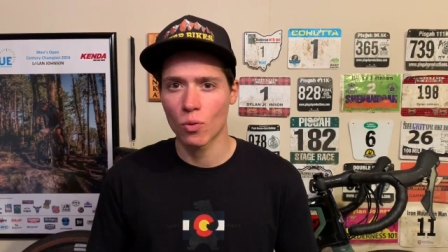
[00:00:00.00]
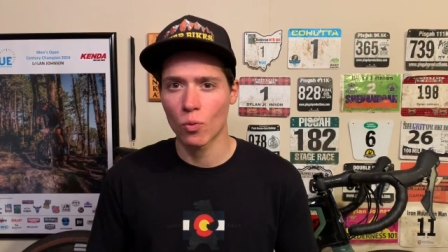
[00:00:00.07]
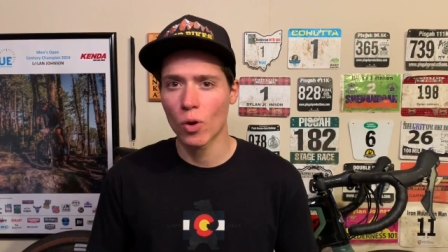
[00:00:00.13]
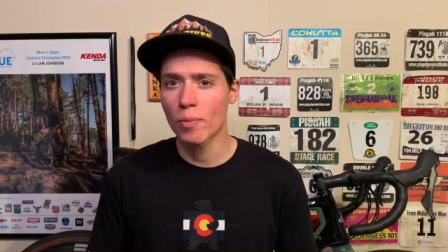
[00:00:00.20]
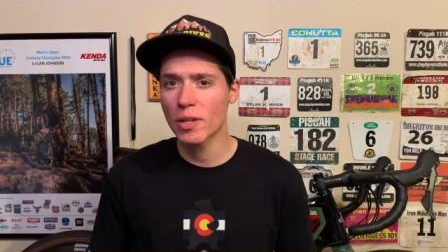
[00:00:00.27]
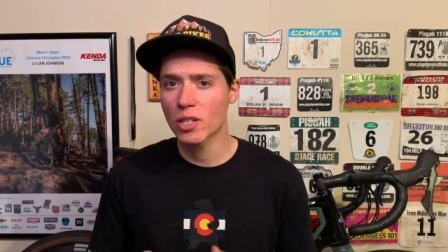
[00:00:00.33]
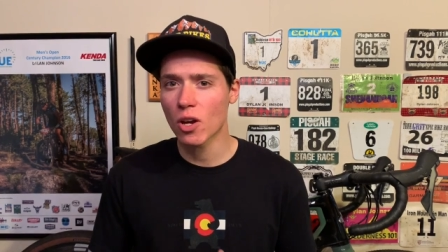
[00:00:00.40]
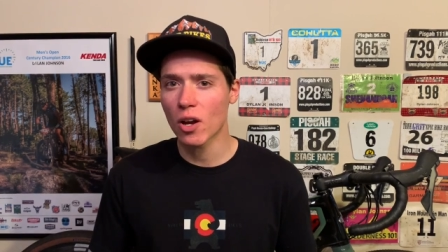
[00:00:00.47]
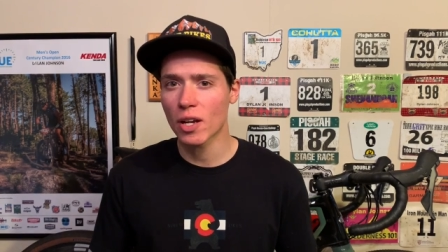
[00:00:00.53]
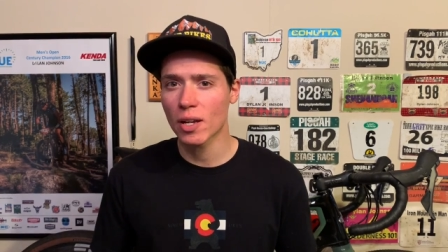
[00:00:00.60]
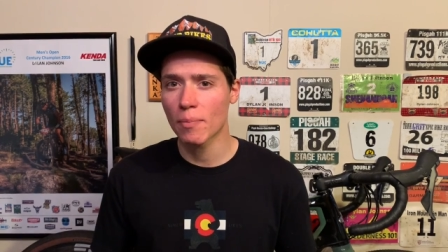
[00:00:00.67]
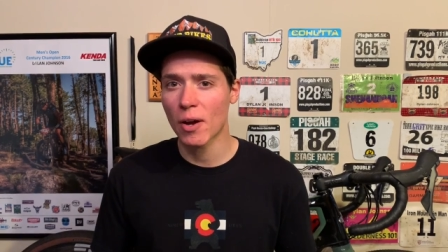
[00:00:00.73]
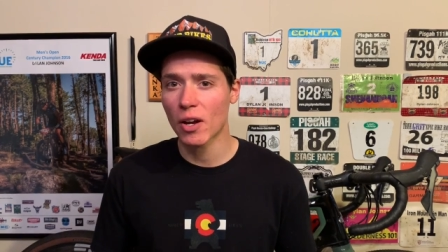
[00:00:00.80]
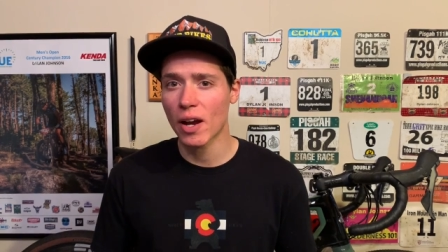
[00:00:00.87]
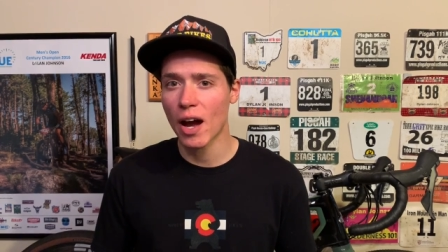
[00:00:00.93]
We'll be talking
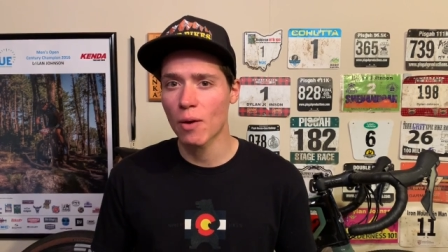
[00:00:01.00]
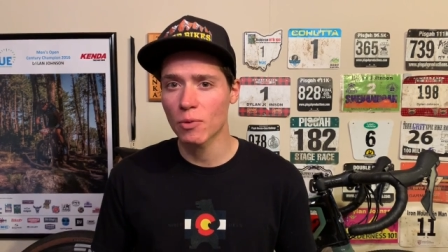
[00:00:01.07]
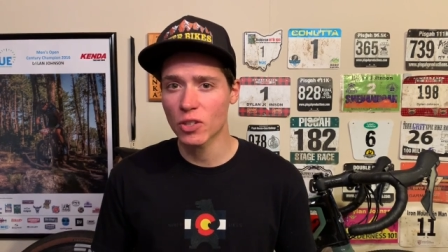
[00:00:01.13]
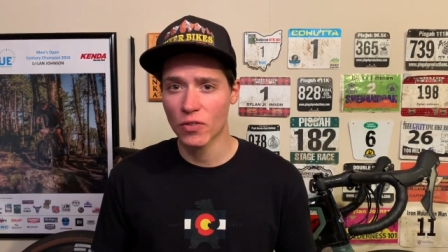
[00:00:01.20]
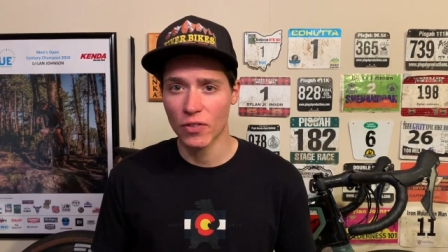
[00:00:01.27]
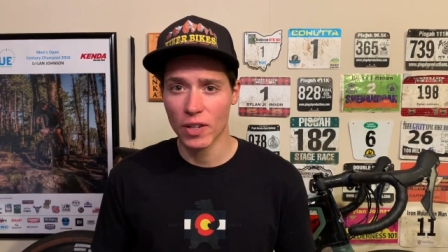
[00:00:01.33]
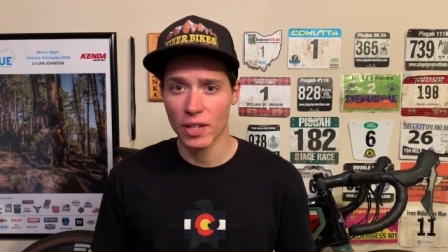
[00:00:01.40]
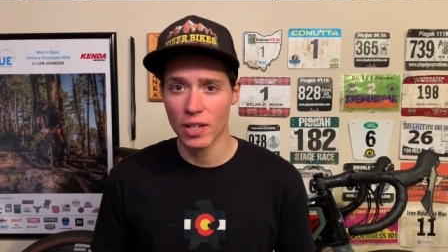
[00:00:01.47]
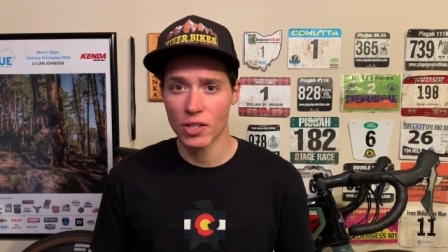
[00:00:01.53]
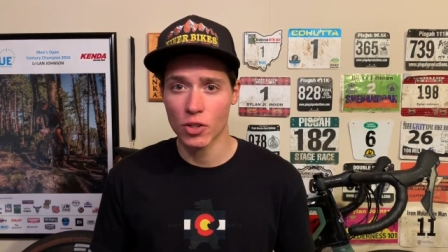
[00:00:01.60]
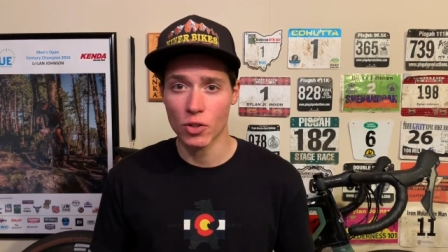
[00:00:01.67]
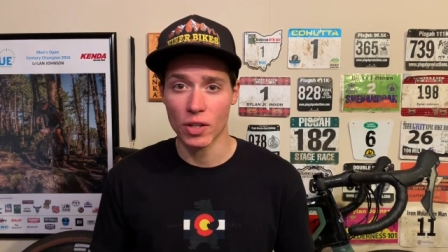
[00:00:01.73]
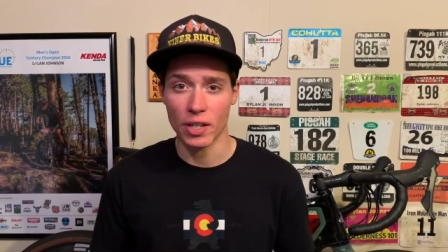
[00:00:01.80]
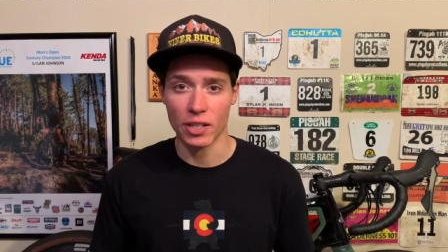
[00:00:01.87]
about how much fitness you can